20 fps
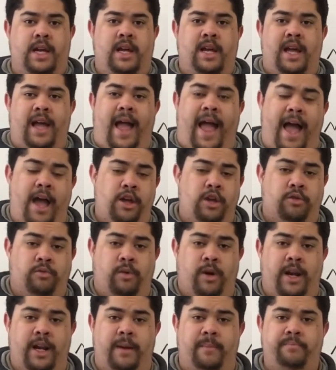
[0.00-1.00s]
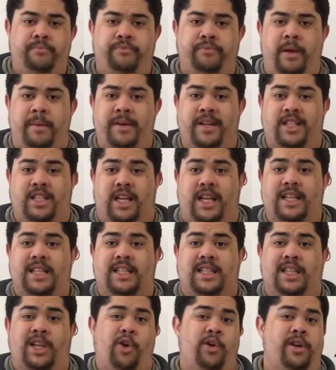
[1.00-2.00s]
how you run it. Maybe it's against a
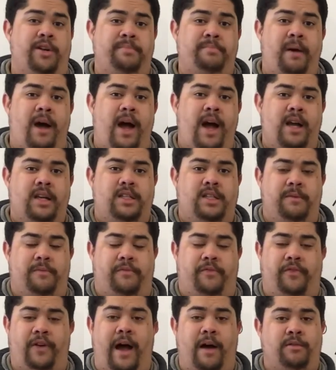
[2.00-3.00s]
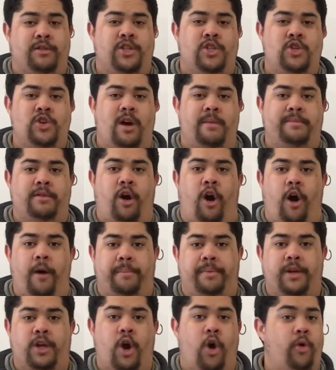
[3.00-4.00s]
loaded box. If I was you, I'd be
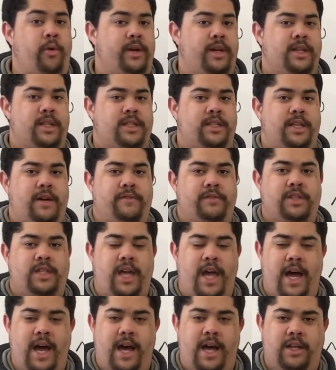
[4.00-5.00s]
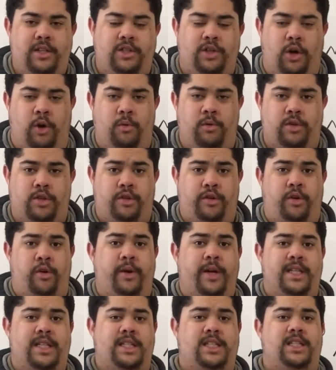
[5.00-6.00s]
RPOing the 7th guy. So we're just going to go
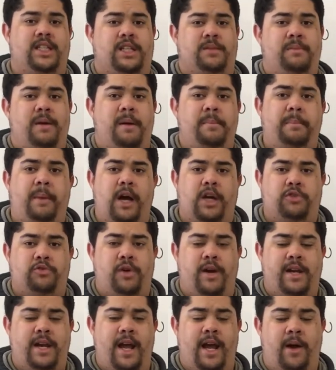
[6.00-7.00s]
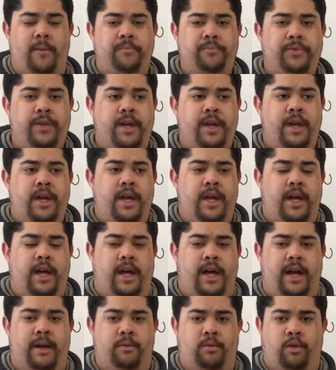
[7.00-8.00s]
against a 6-man box right now.
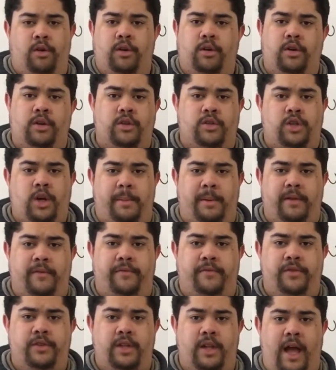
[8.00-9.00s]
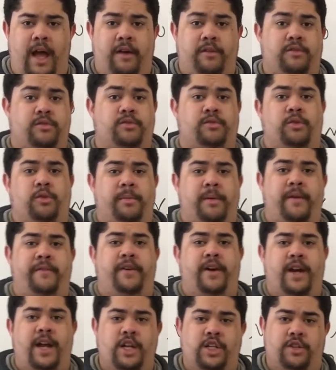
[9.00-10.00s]
And we're going to talk about how a little bit of
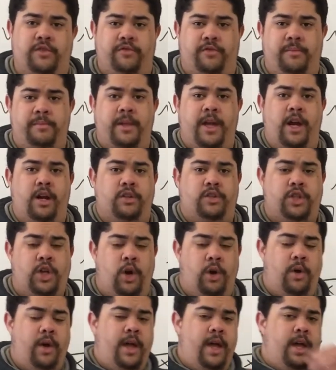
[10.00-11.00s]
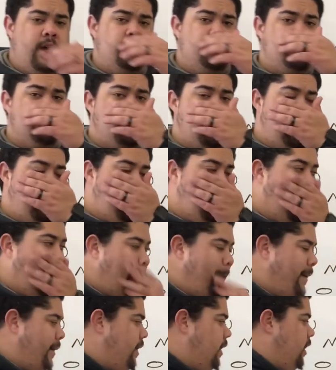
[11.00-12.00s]
variation from there. So, duo.
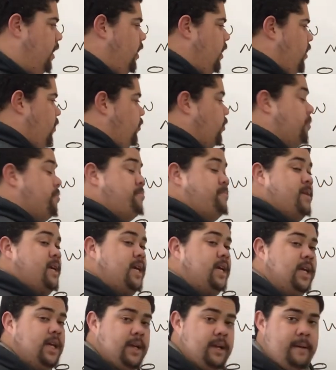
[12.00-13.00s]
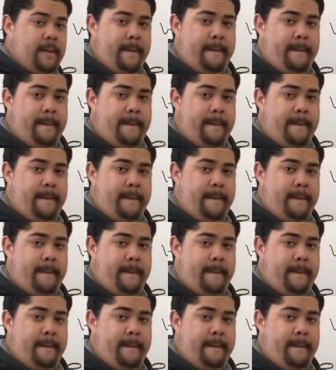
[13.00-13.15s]
For me,